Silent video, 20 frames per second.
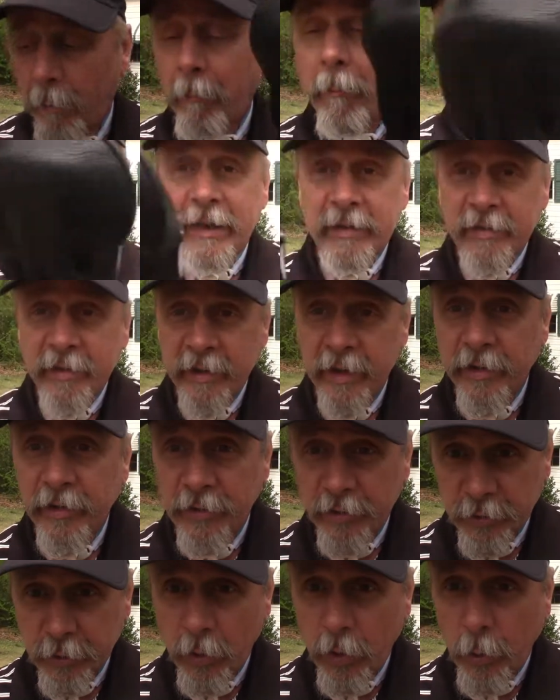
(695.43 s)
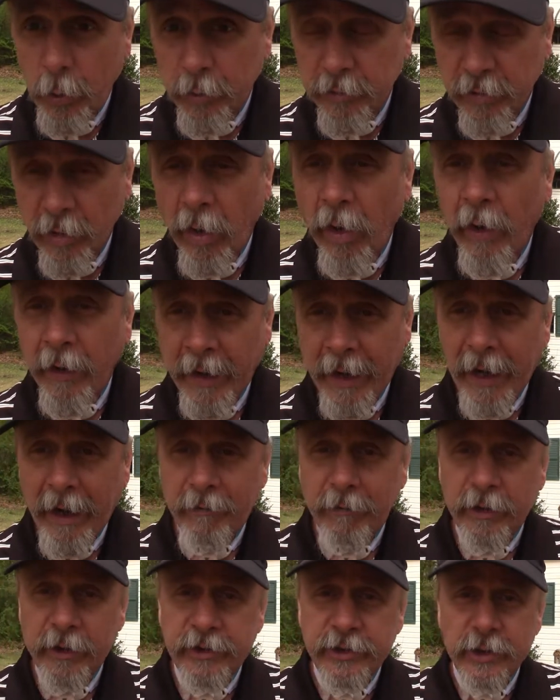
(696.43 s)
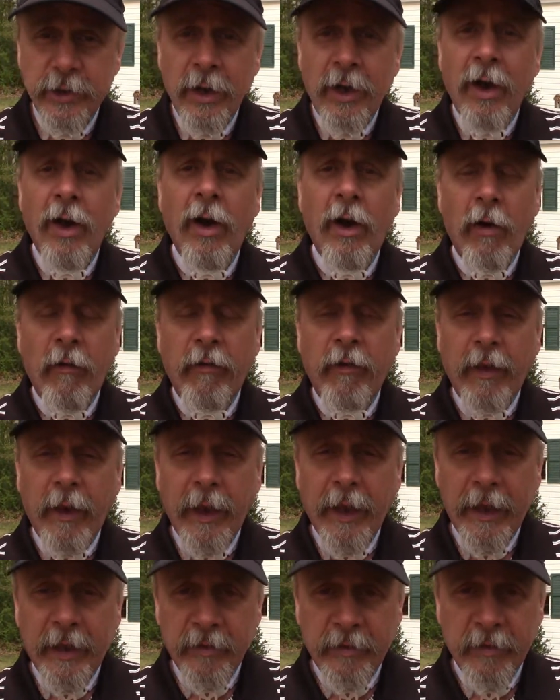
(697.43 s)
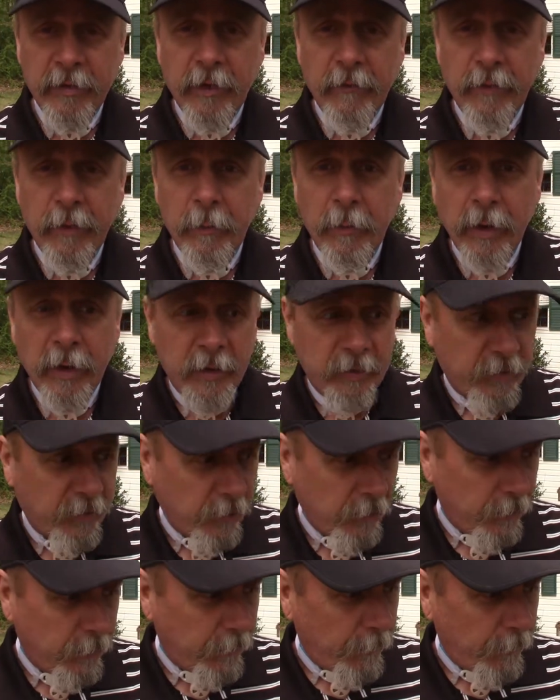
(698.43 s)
by 10 strokes on average over the last seven months.